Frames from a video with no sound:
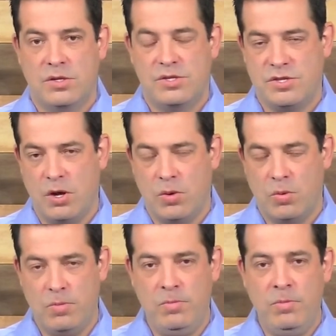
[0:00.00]

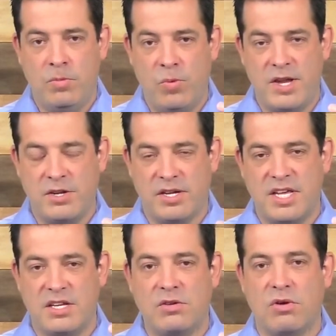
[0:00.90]
So when your
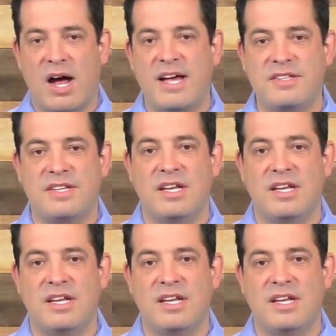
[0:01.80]
kid cries,